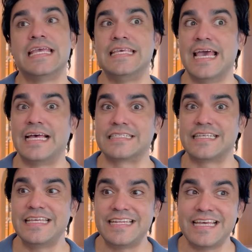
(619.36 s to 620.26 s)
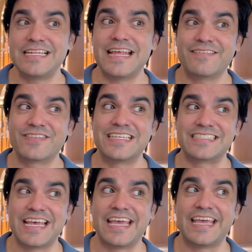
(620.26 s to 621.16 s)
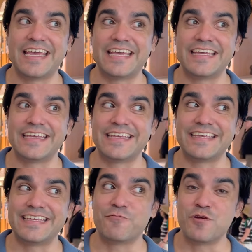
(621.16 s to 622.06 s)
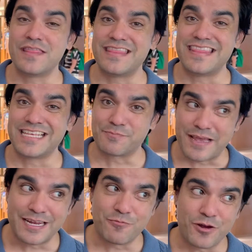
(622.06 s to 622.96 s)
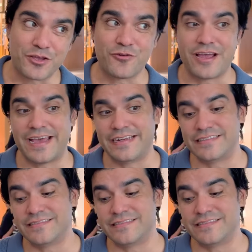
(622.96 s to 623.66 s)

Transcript: Yes, he did definitely say, with the spend where you're at,